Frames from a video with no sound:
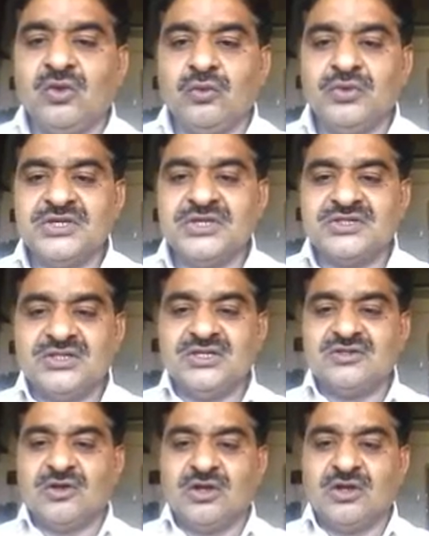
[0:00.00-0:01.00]
which
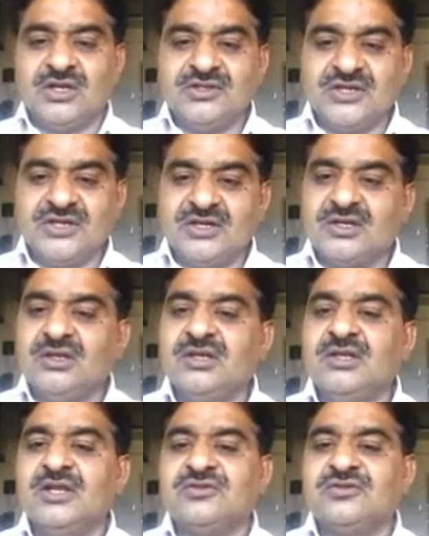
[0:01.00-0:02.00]
is horizontal
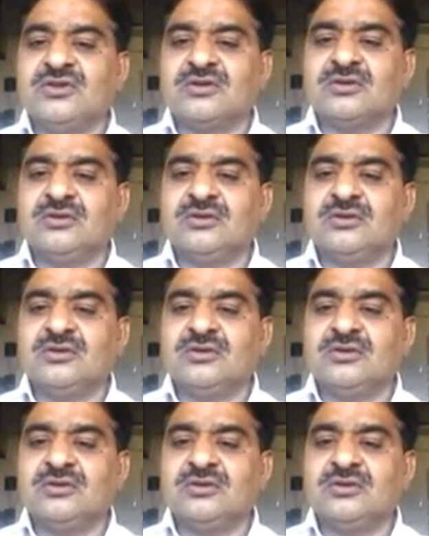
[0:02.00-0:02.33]
in nature,